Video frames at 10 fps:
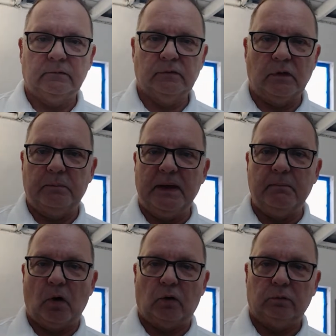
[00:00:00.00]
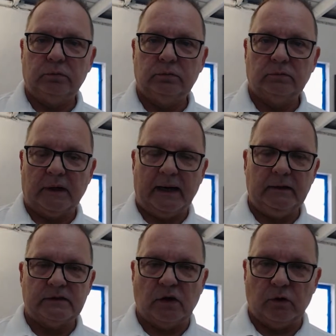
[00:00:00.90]
the people, right?
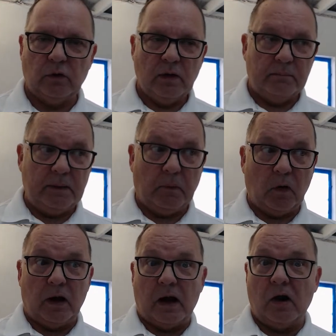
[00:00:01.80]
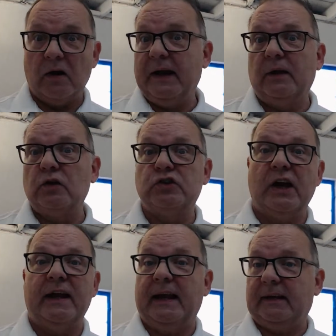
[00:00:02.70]
So people are
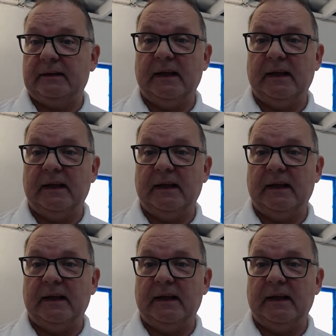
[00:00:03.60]
energetic.